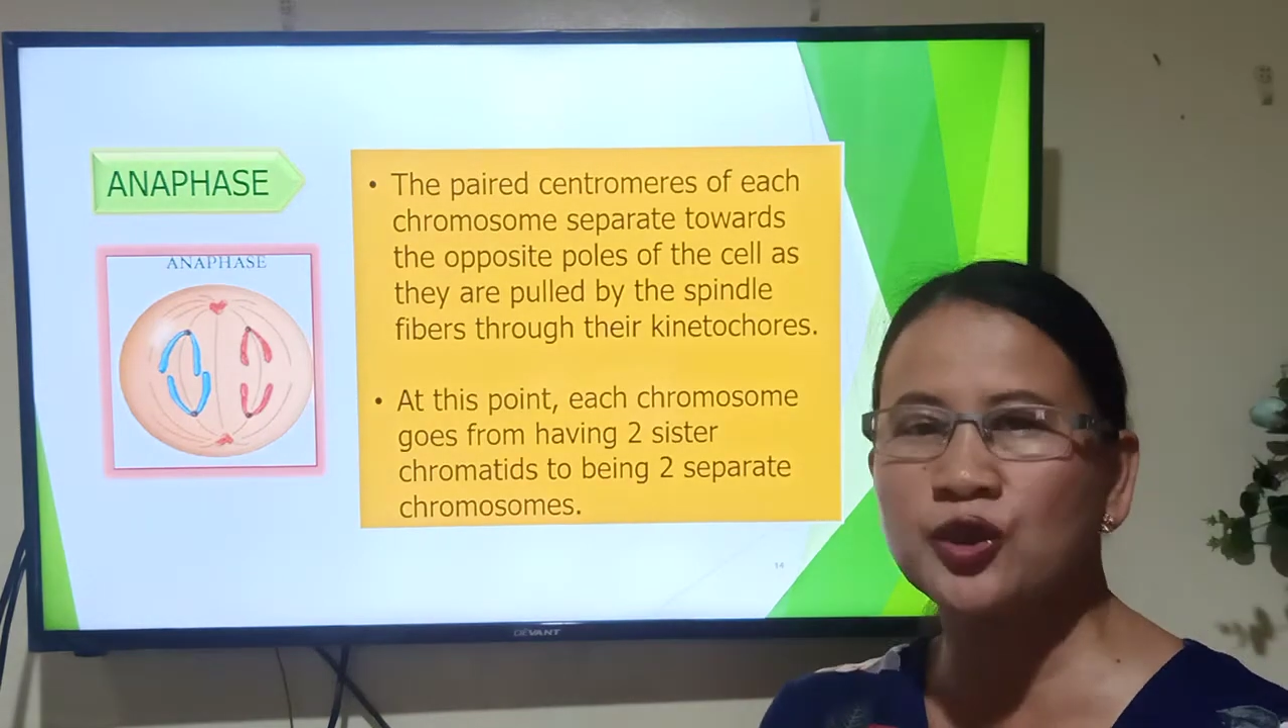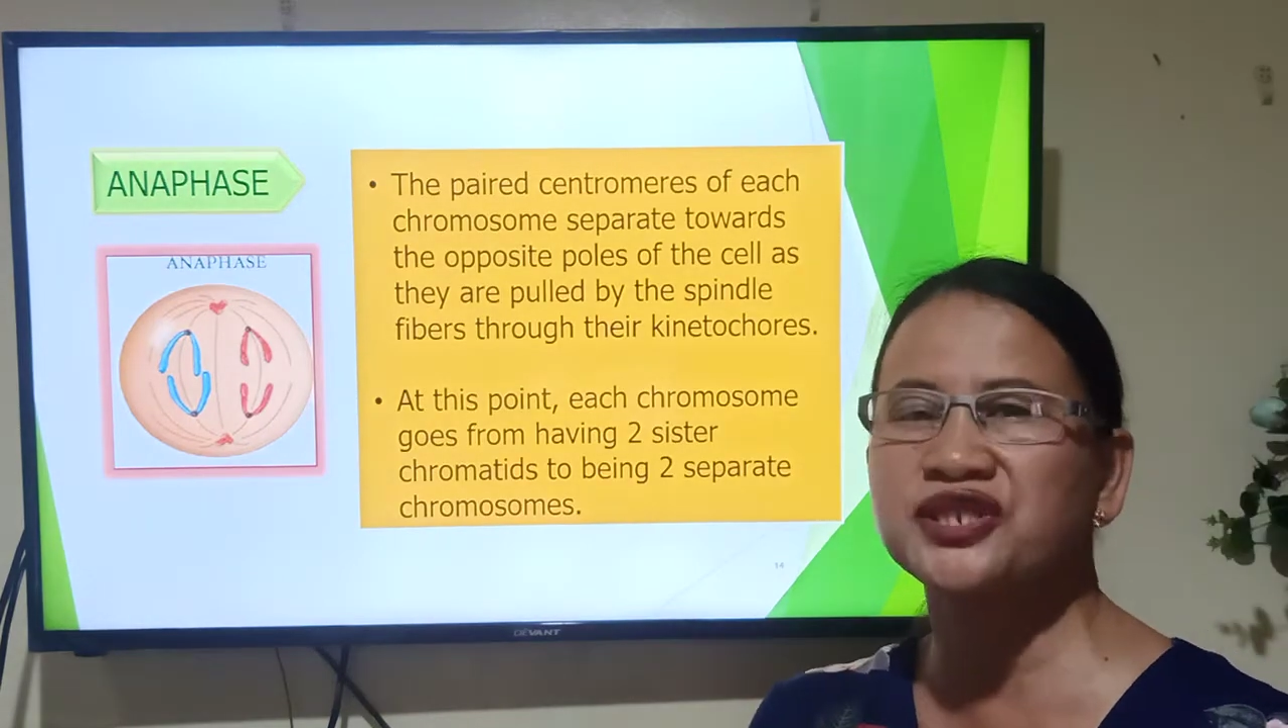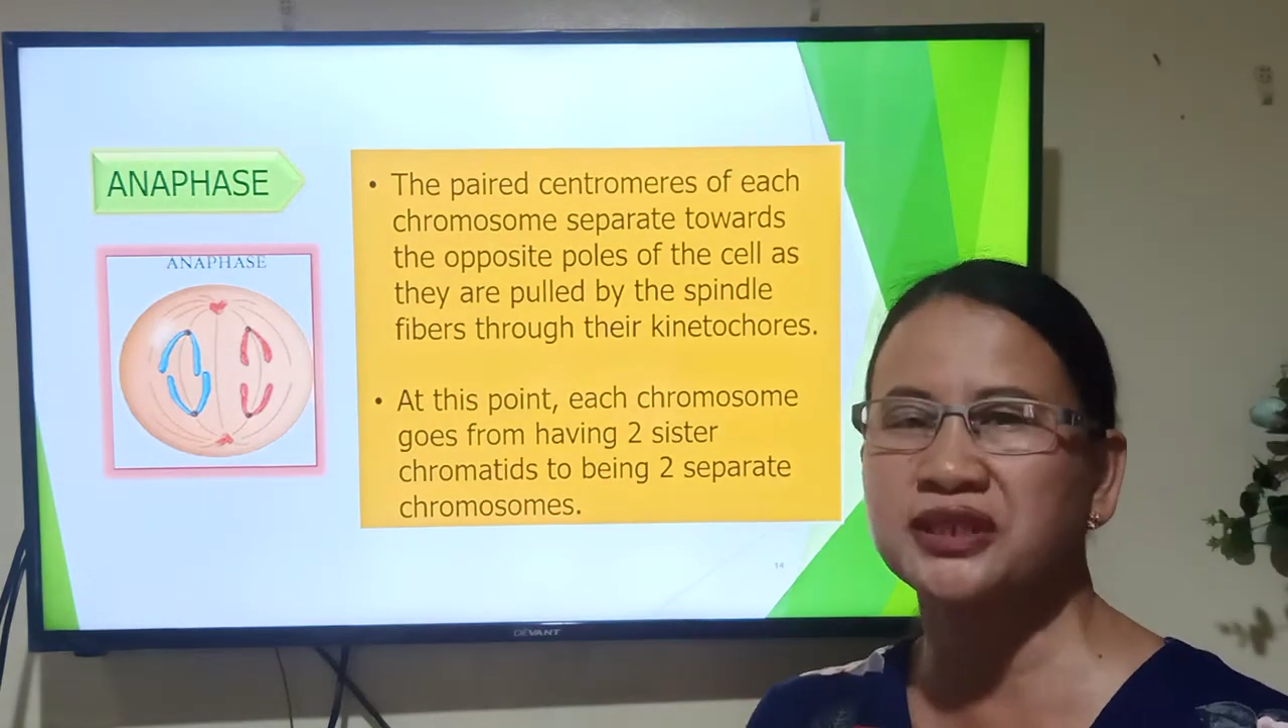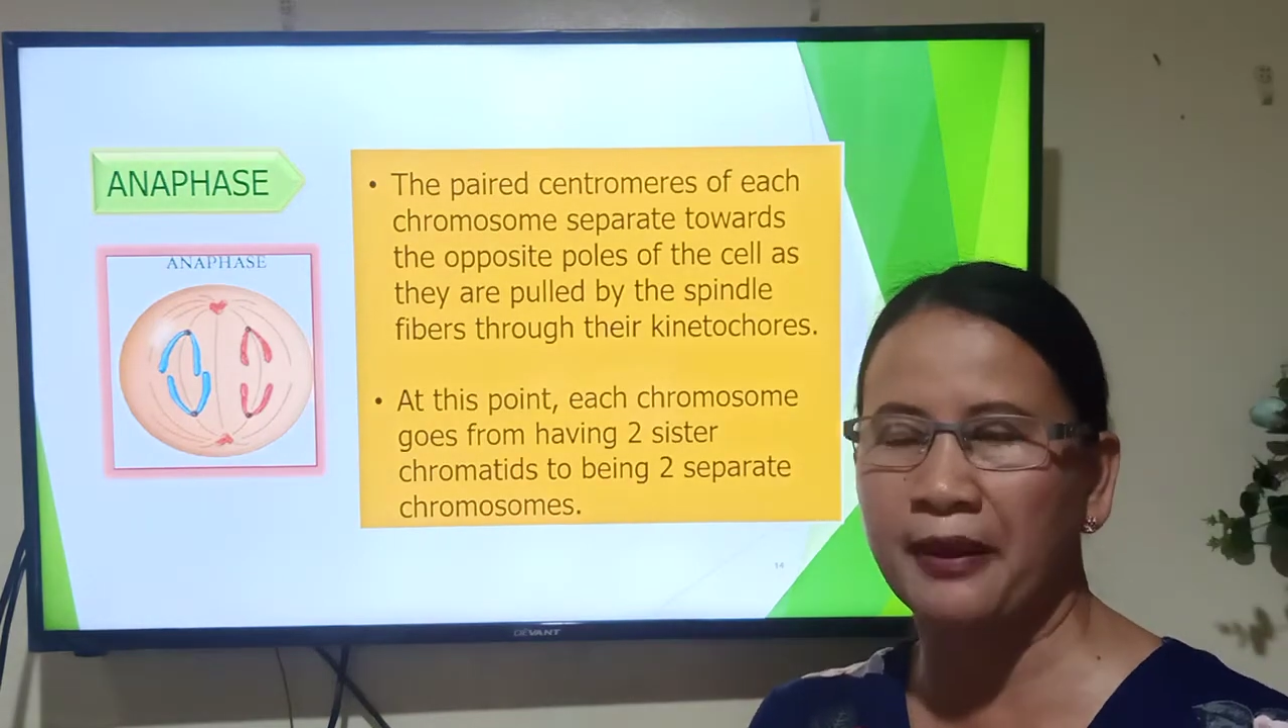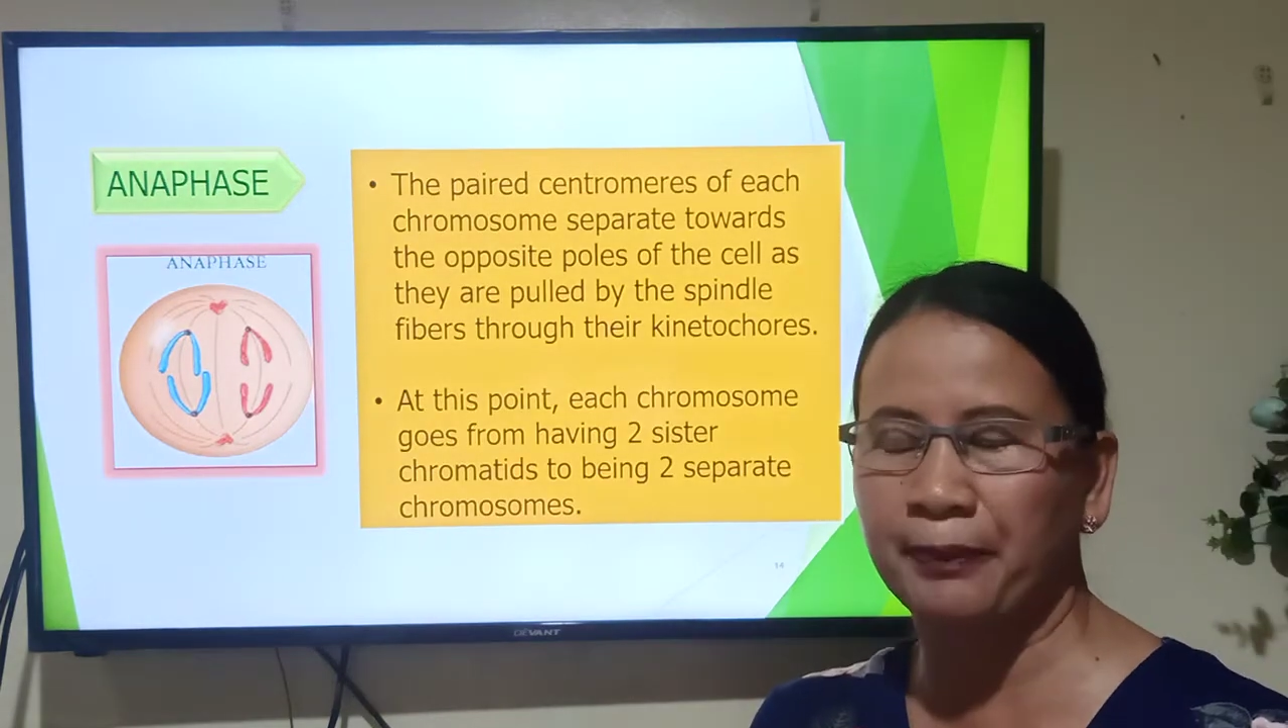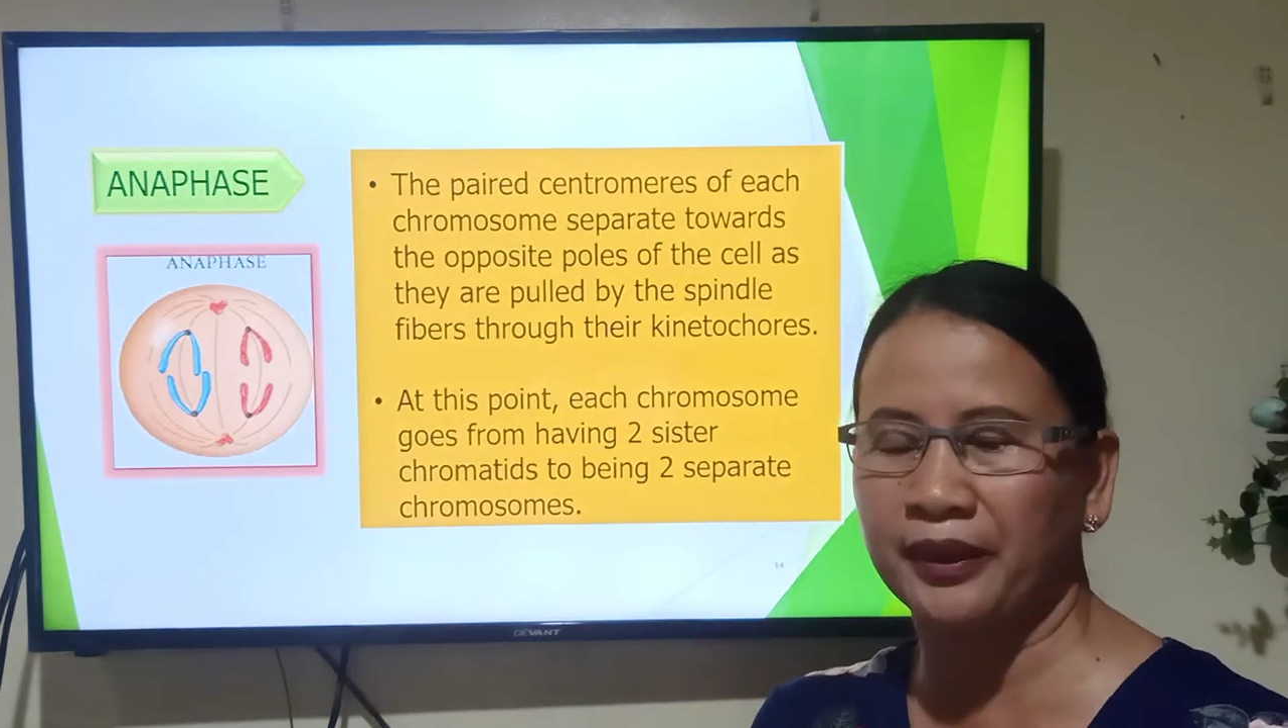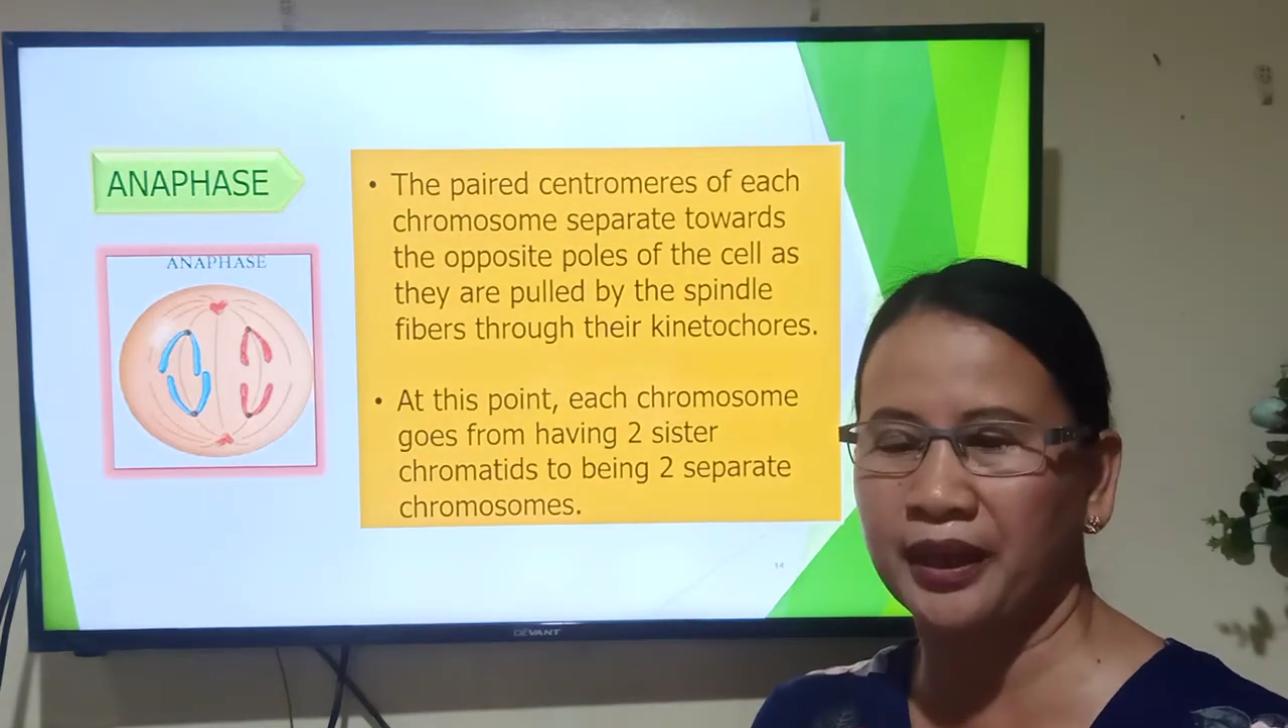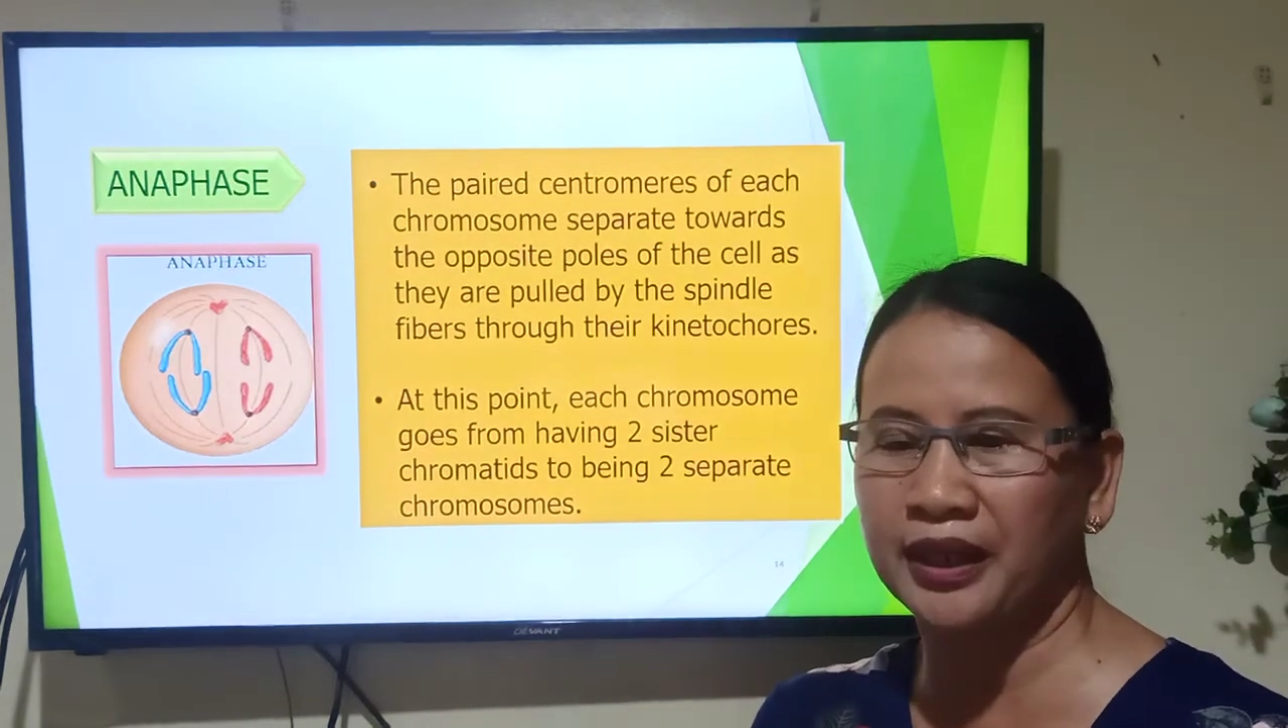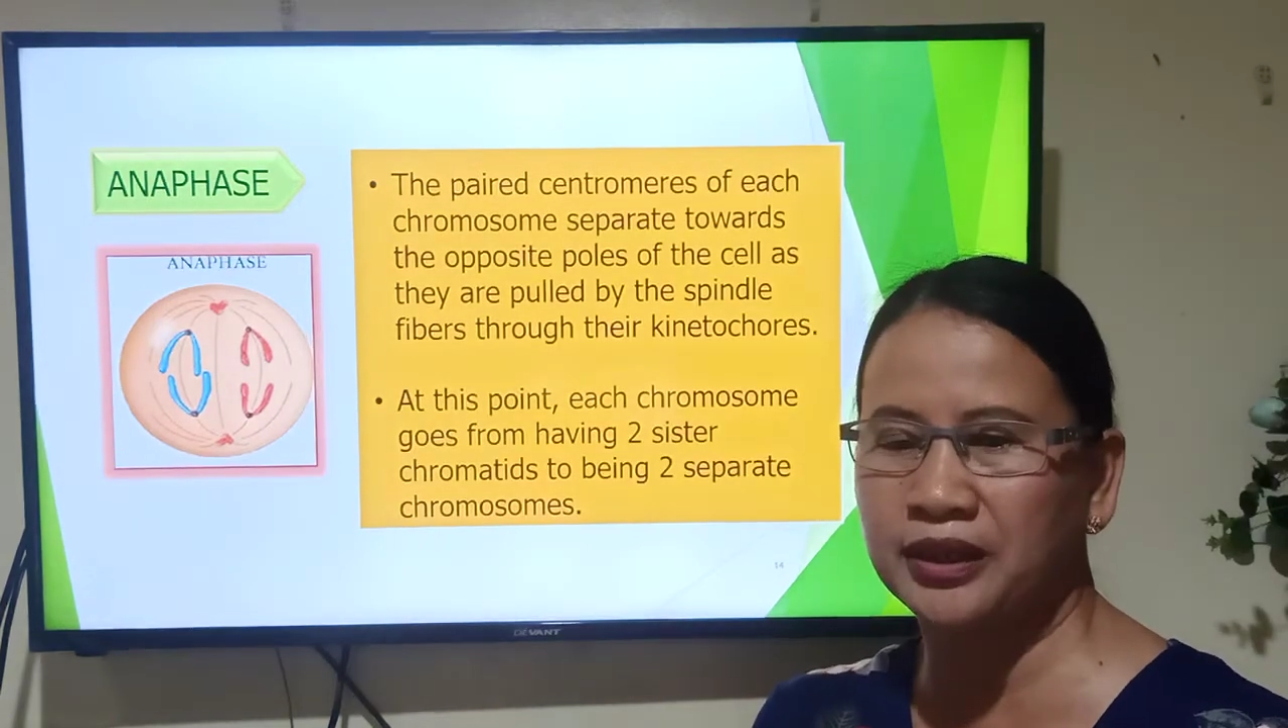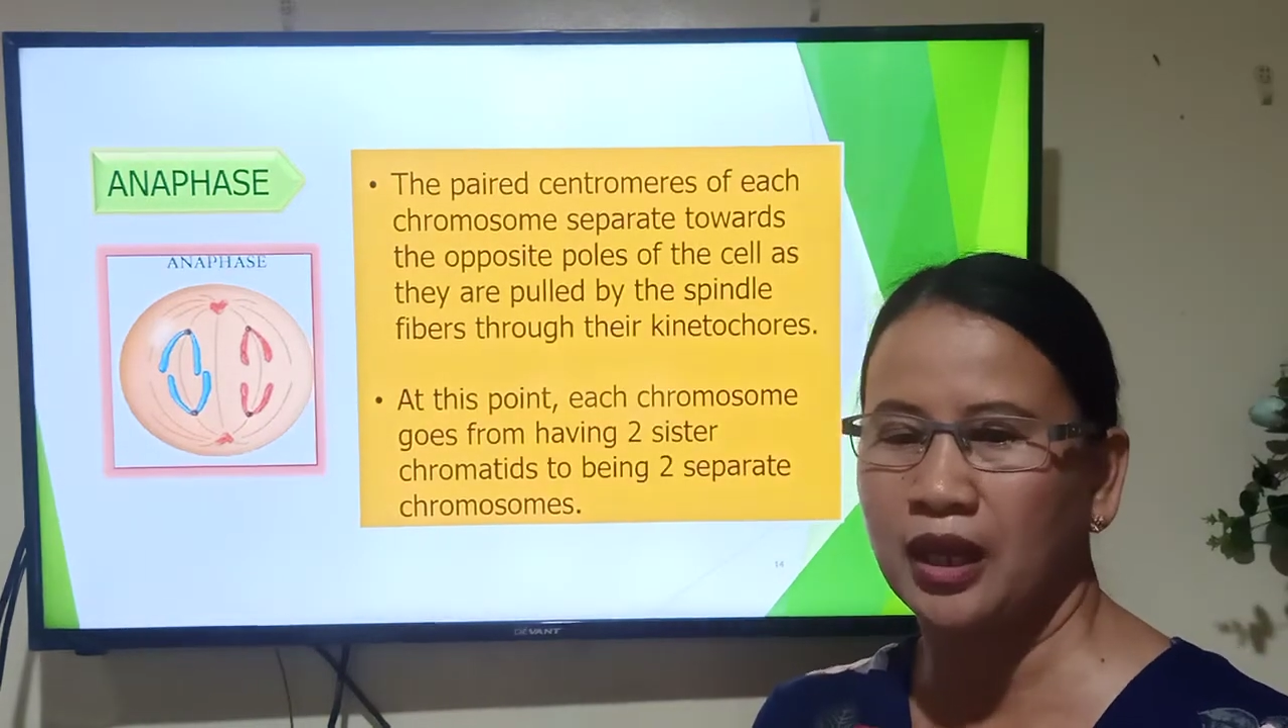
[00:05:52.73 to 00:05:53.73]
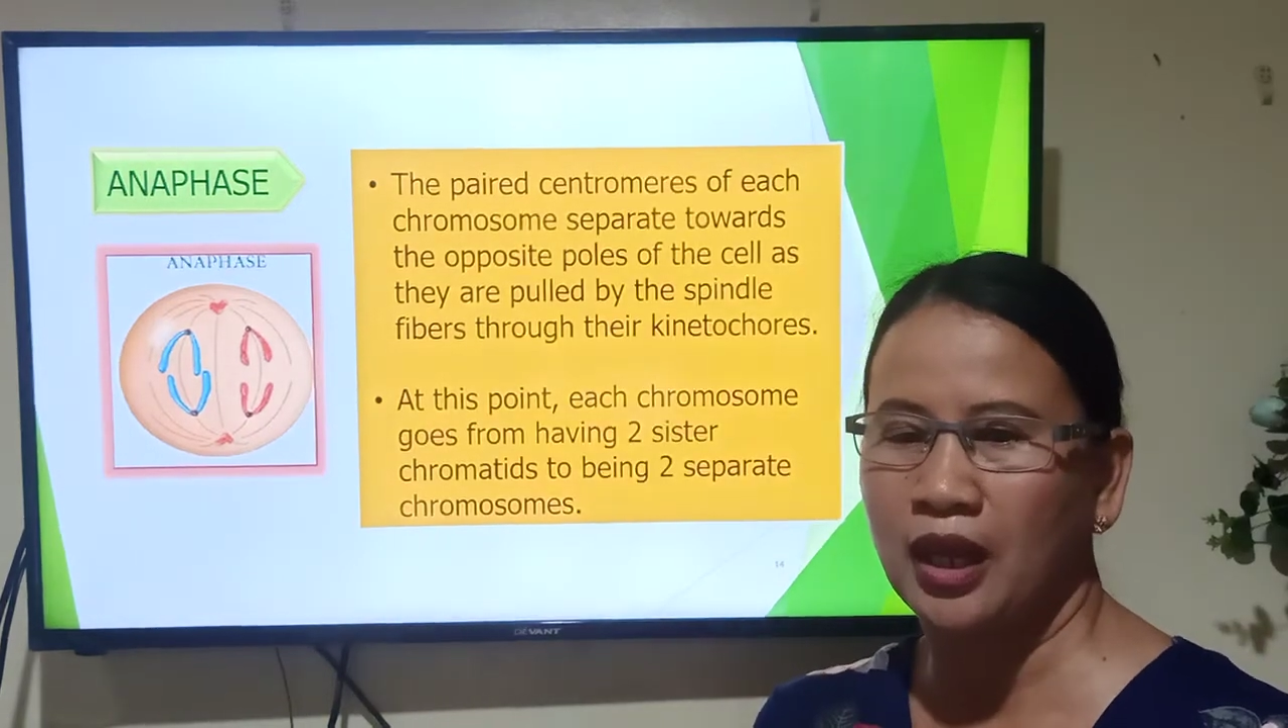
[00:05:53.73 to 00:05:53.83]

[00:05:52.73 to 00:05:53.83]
separate